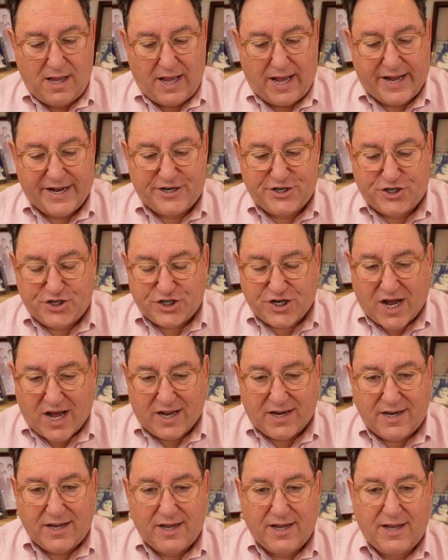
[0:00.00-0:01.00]
and
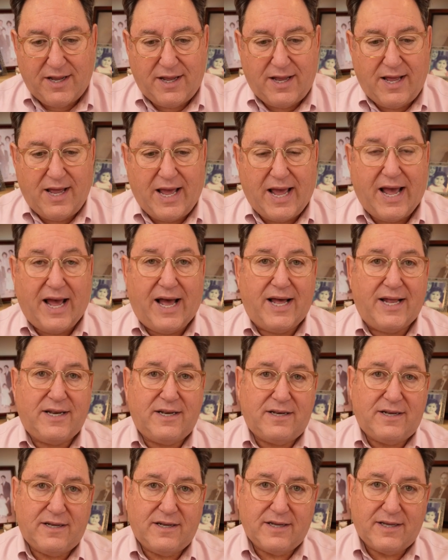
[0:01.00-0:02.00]
shot and
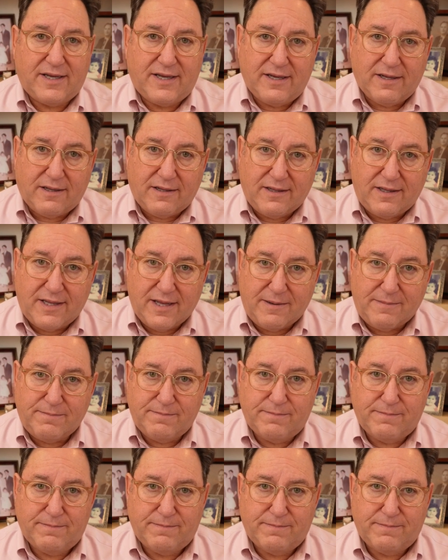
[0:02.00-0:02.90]
killed them.